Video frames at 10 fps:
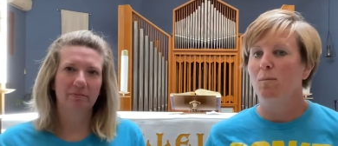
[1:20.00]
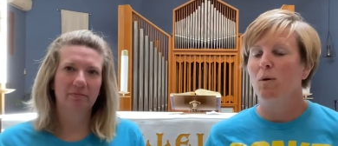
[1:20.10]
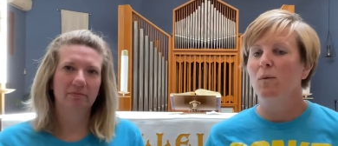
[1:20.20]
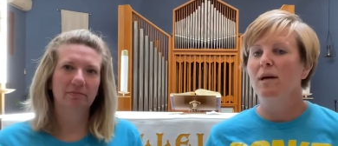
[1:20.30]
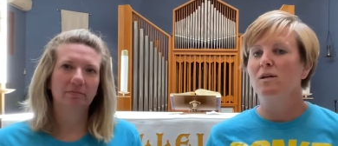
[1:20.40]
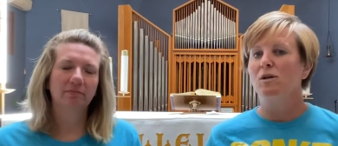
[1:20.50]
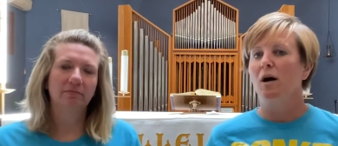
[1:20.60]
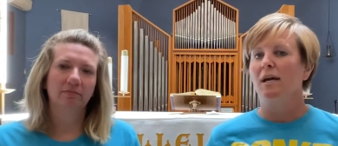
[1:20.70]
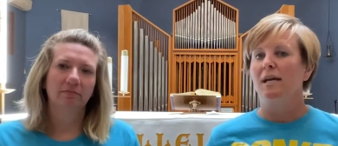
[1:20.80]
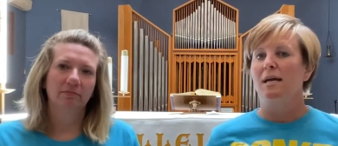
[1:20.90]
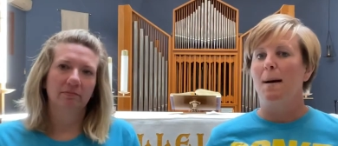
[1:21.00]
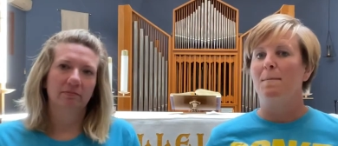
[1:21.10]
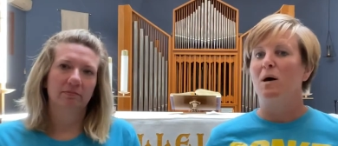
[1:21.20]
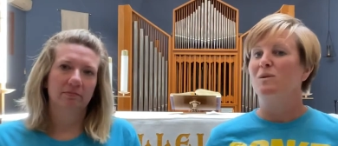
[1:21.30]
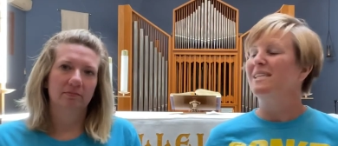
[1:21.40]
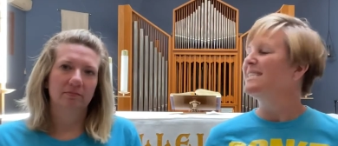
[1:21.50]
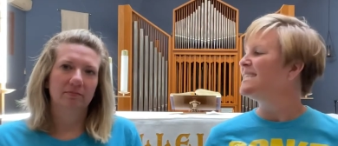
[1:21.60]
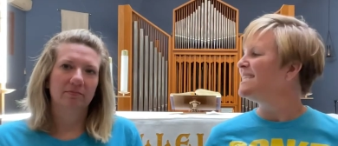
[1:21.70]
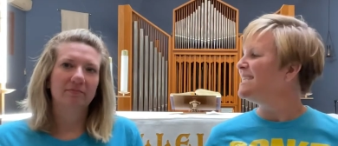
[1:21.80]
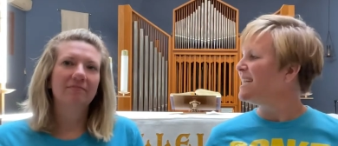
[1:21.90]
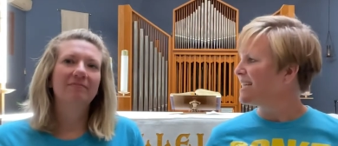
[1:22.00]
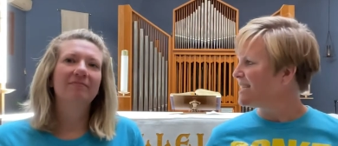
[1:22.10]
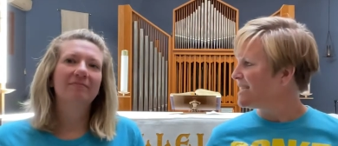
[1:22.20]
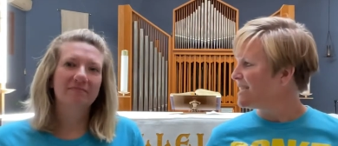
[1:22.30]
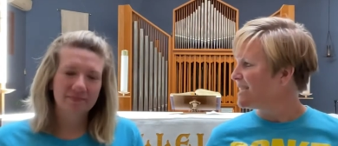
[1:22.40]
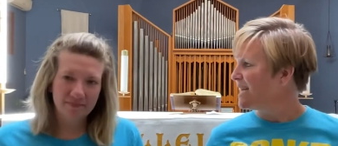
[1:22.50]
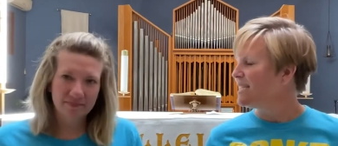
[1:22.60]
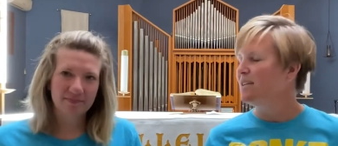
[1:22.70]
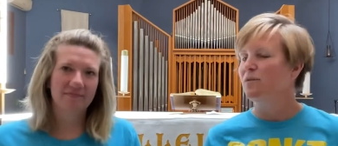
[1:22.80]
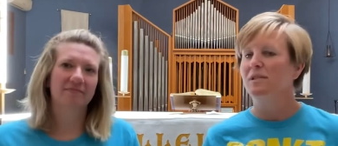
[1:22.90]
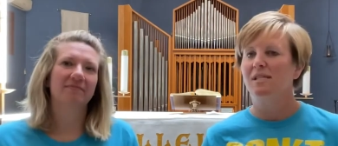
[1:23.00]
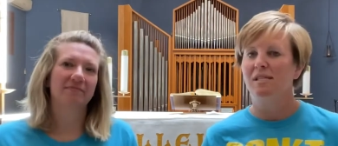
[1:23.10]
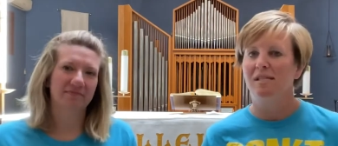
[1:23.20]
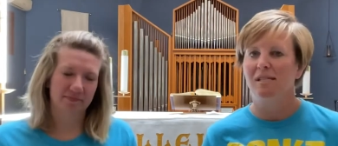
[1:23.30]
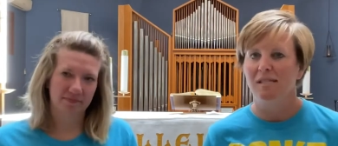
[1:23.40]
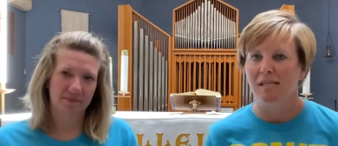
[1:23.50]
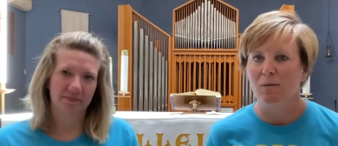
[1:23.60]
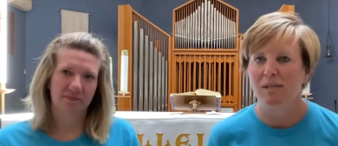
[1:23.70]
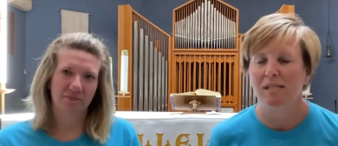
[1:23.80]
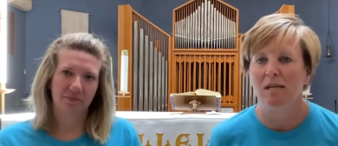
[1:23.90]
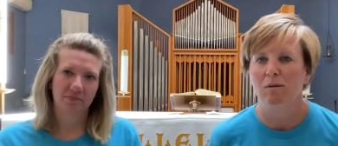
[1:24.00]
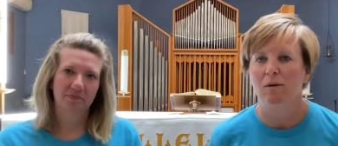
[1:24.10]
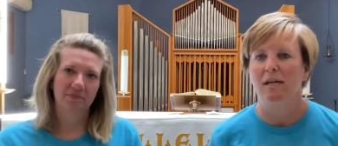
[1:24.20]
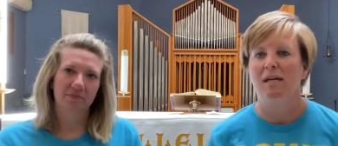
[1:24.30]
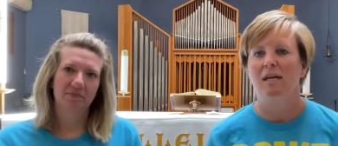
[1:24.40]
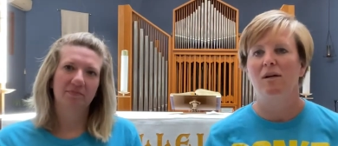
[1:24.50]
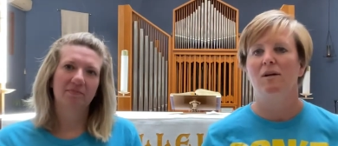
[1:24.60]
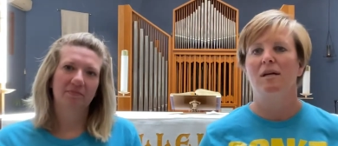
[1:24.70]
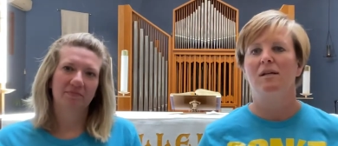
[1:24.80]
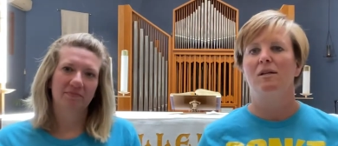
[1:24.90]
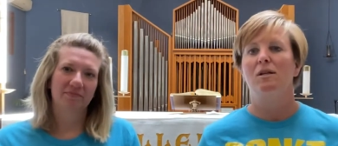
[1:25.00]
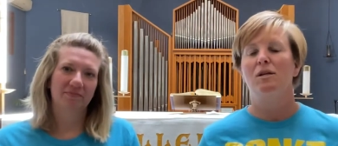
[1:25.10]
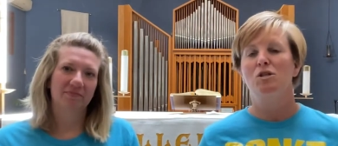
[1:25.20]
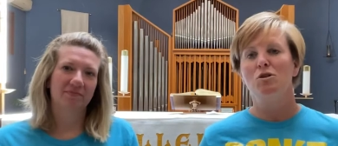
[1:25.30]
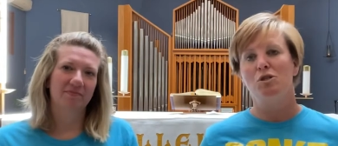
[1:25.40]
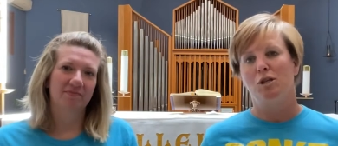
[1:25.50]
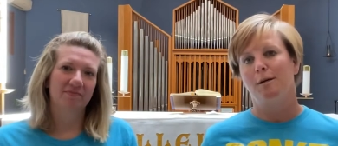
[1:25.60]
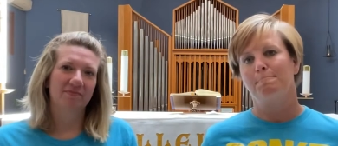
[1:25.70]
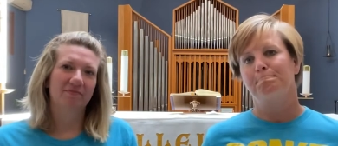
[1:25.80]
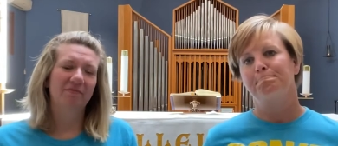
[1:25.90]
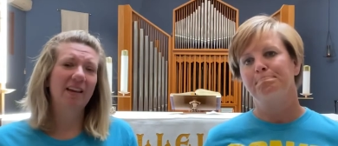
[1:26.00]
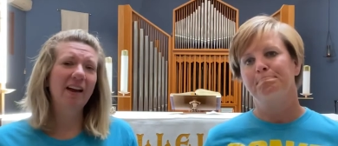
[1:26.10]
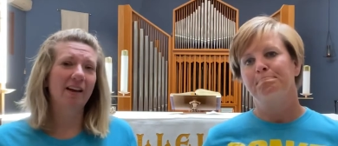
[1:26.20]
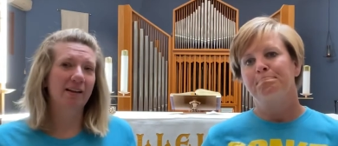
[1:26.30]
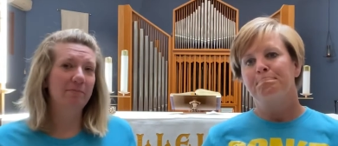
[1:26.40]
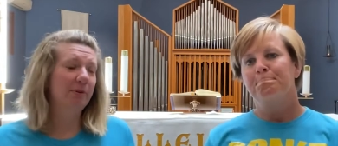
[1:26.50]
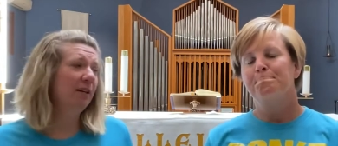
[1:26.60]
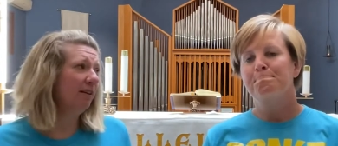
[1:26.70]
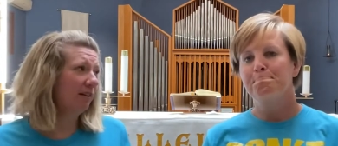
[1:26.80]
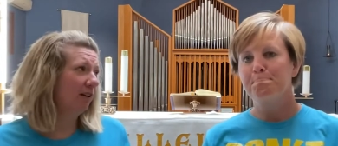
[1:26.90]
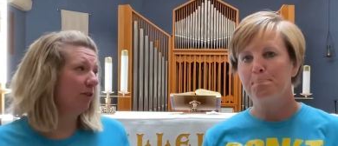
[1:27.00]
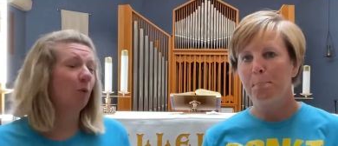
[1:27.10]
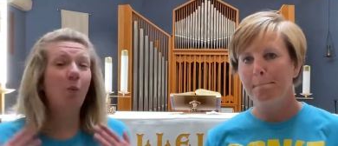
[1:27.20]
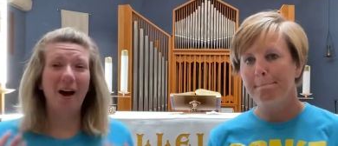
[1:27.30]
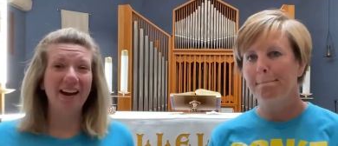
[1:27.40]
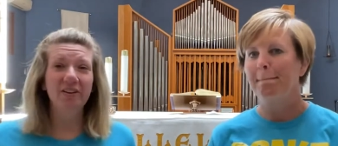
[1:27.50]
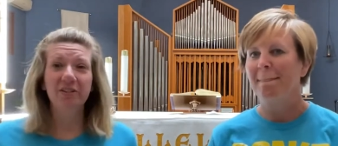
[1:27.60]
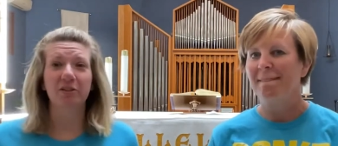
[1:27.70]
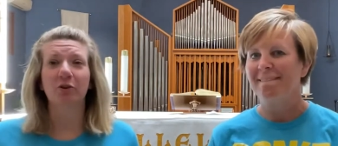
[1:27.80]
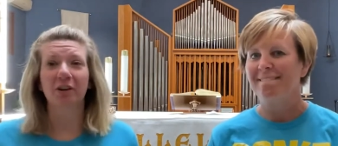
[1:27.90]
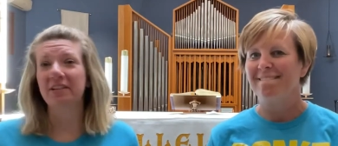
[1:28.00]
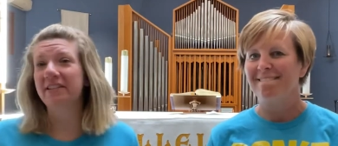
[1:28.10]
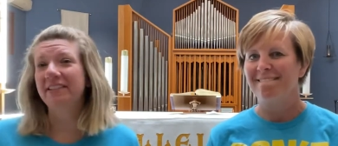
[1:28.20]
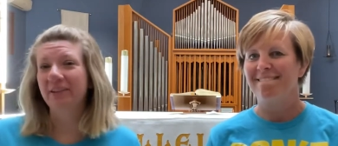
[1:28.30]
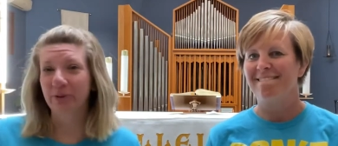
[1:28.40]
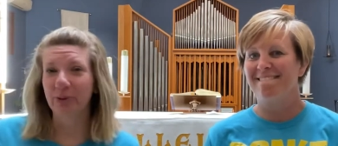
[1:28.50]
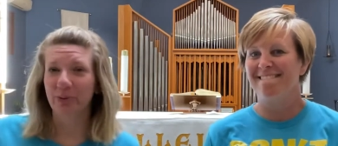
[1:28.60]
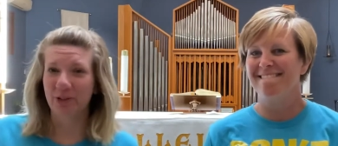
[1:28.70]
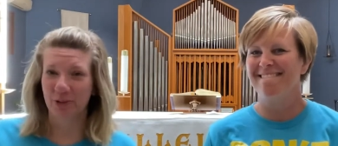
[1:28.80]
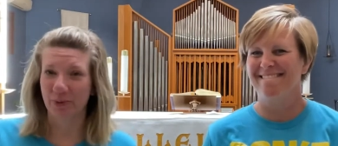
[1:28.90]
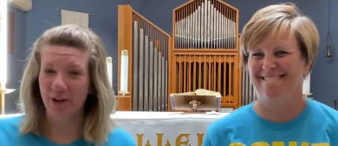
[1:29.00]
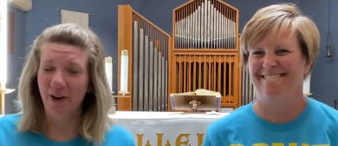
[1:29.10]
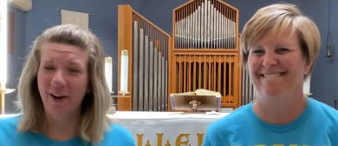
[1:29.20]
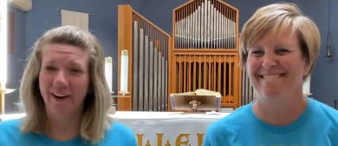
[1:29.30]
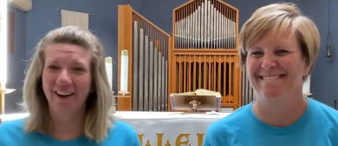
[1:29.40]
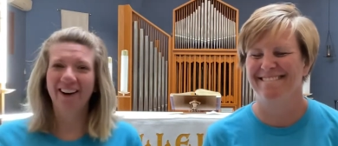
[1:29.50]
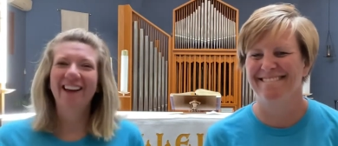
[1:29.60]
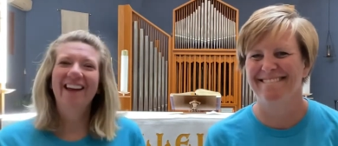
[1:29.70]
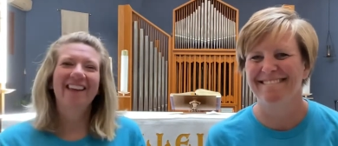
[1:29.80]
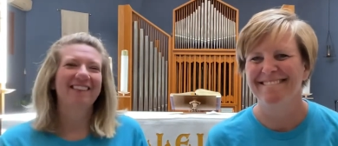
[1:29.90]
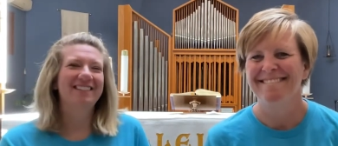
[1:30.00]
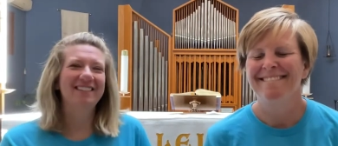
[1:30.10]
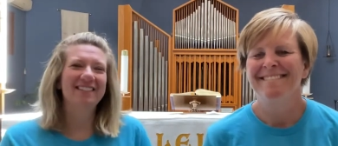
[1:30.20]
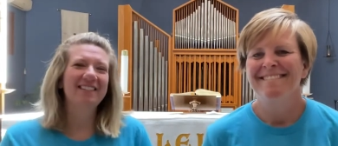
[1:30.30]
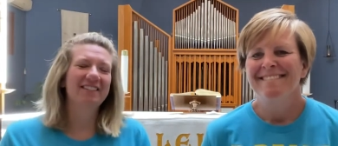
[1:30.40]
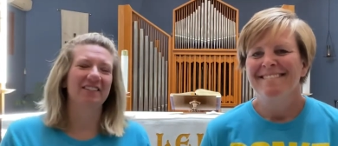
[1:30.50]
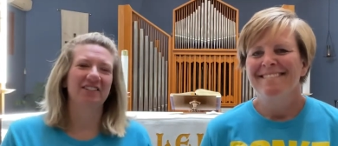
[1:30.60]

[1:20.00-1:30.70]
Speaker 1: but we are talking about six different seasons that we celebrate here in the church year.
Speaker 2: Yeah, and being the wild and crazy Lutherans we are, the seasons of the